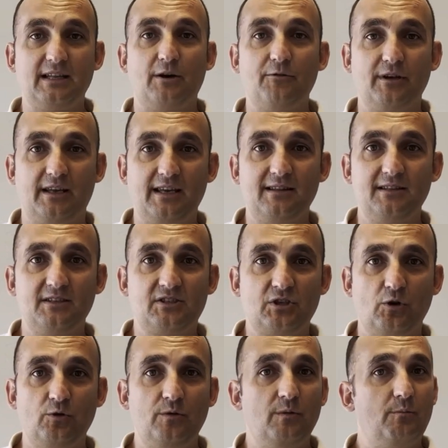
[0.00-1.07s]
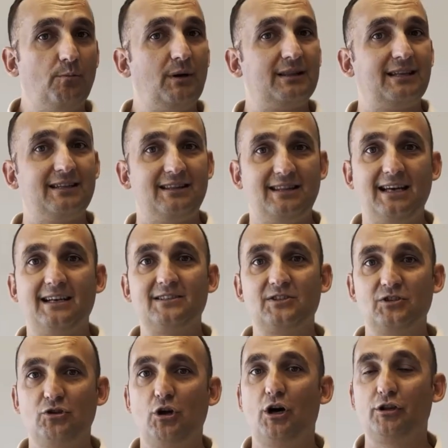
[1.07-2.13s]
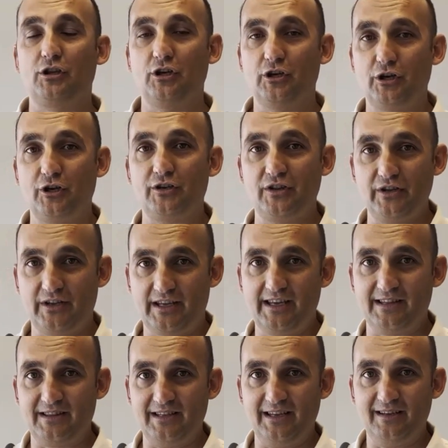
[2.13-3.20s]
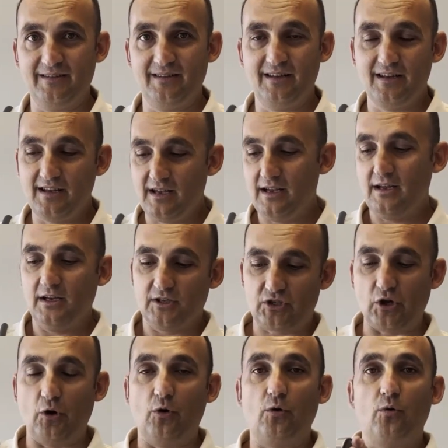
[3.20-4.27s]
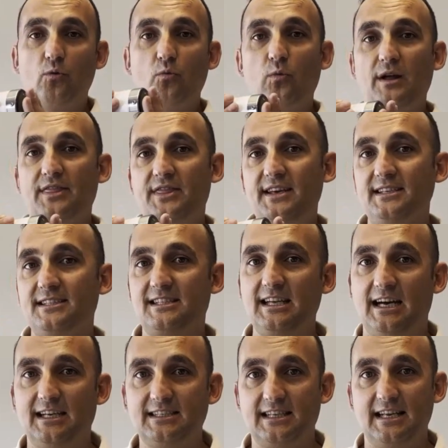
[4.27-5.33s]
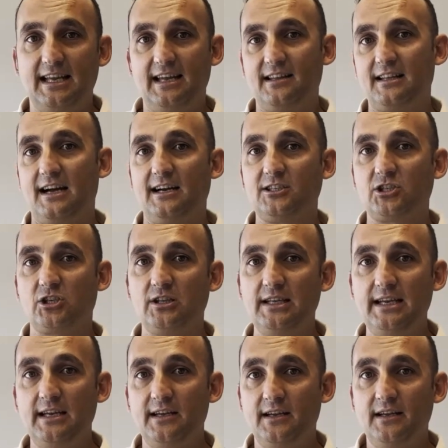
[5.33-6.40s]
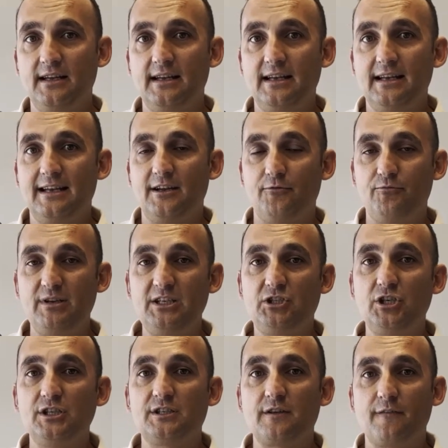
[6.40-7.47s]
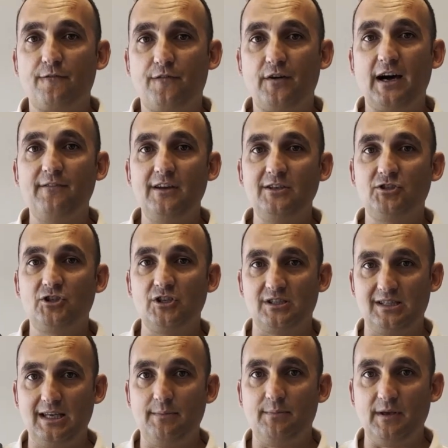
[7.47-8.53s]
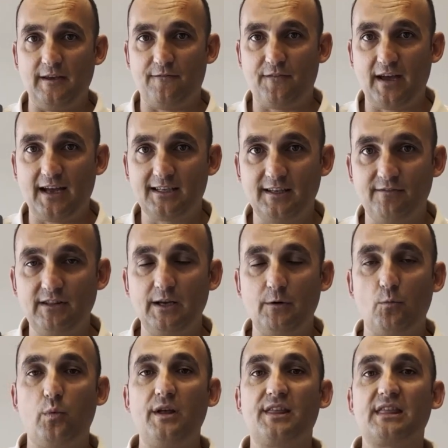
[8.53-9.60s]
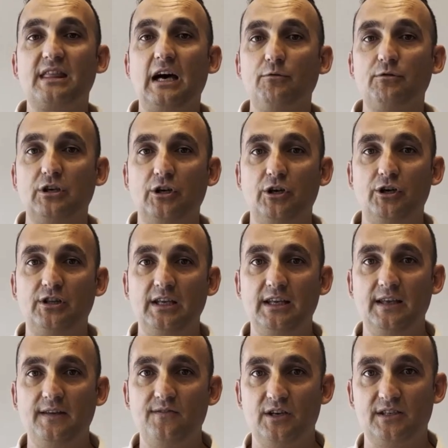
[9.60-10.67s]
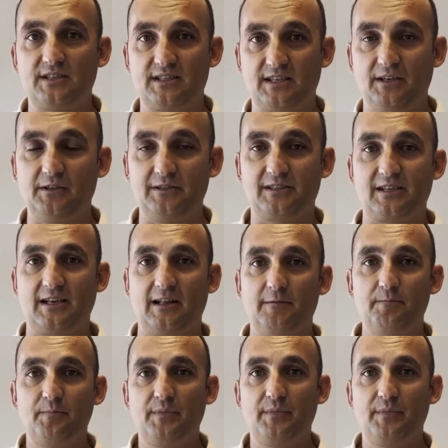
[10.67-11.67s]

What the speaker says: down a kidney stone, but it does not hurt the kidney. So what this does, it actually reaches 5 inches deep effectively without hurting even a single cell.